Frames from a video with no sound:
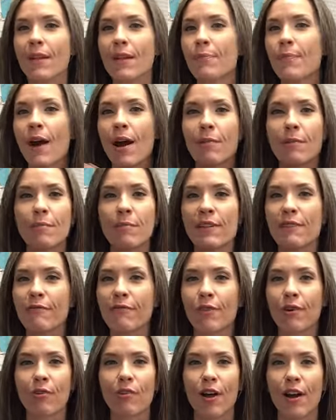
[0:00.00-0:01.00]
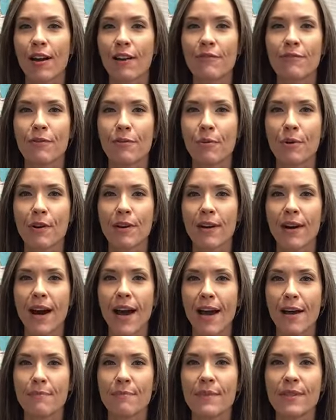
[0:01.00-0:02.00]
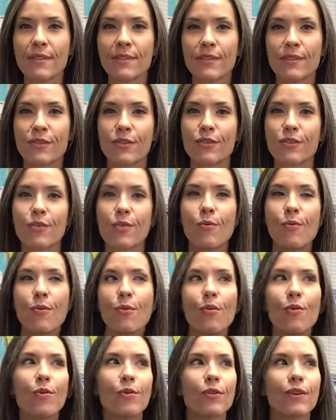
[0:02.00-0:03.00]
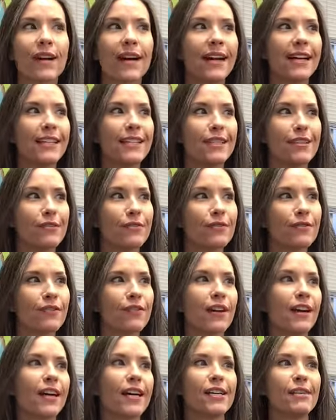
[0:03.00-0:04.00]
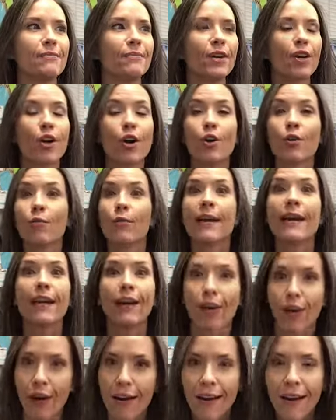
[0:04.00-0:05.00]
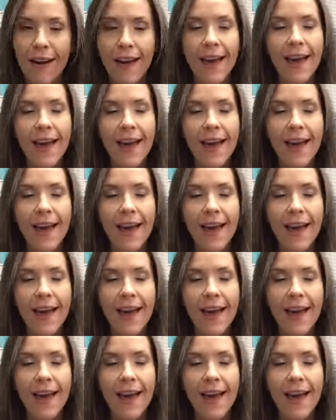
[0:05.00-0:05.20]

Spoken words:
probably for a lot of your school kind of career.